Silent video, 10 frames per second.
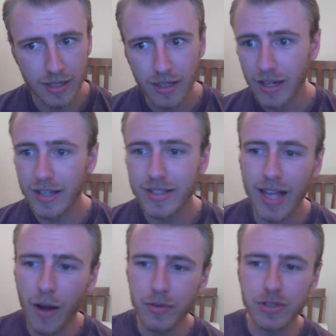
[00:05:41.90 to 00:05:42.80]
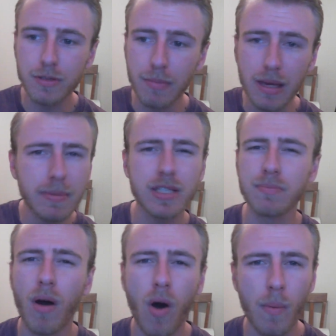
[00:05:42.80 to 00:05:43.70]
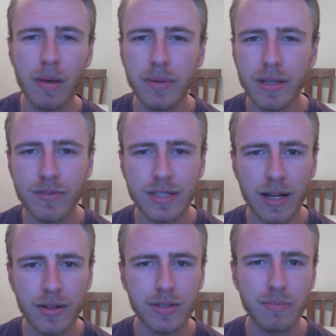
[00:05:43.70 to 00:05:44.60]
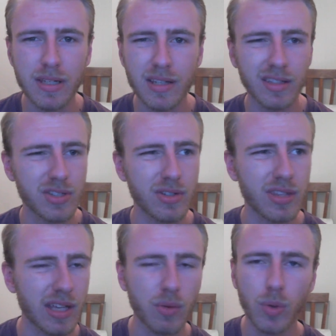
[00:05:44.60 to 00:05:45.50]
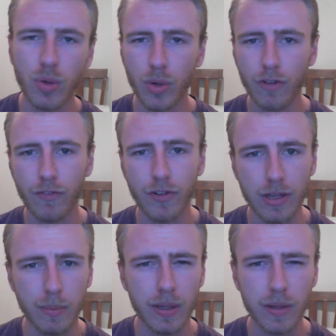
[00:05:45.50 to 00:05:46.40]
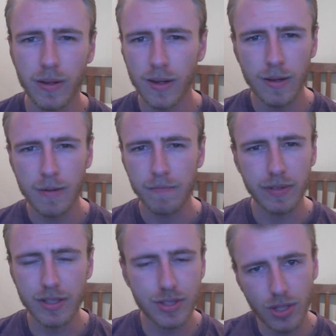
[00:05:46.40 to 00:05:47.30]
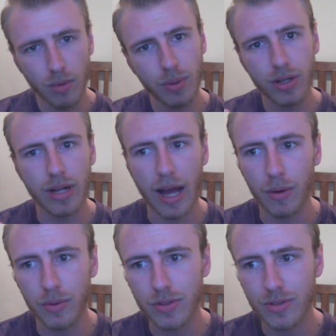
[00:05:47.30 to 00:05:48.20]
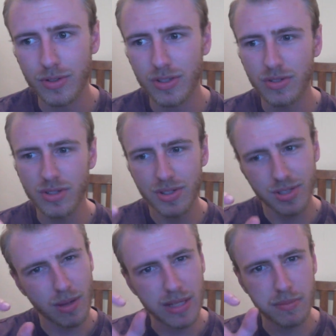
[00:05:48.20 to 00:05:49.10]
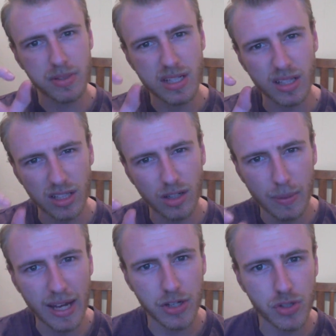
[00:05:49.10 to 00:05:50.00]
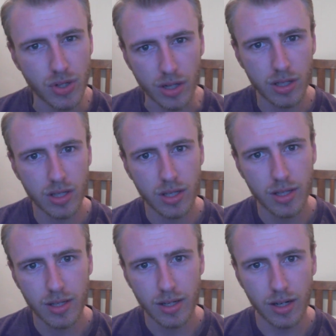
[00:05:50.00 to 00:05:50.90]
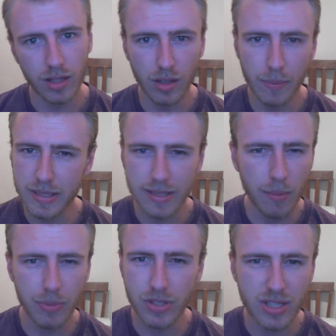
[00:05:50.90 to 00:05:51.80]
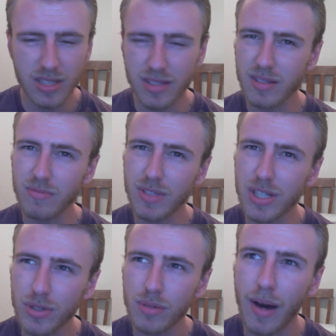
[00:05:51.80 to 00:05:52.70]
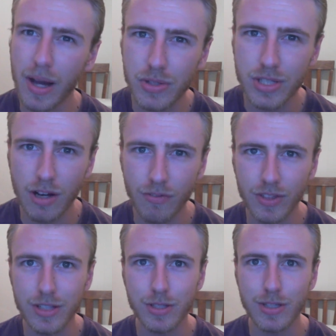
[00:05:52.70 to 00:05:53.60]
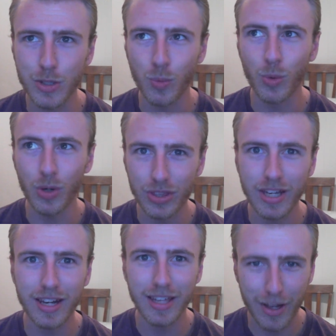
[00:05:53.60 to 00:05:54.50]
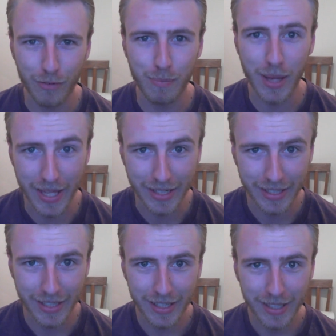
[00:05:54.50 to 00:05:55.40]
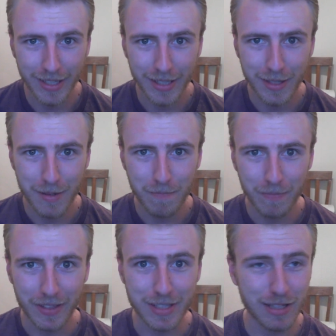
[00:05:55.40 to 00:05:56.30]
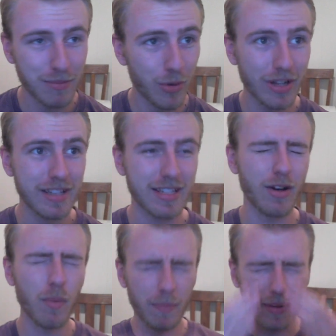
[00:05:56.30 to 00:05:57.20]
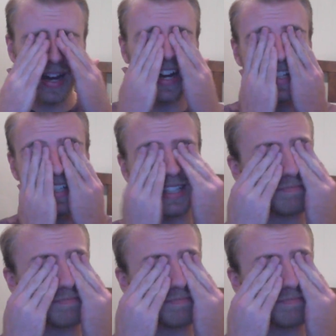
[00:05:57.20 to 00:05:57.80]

It sounds maybe small, maybe even sounds meaningless or like it wouldn't work for you, but it's so weird how you just sometimes you need a little bit extra. A little bit of something just to remind yourself that it's worth getting out of bed. And some mornings I open my eyes and I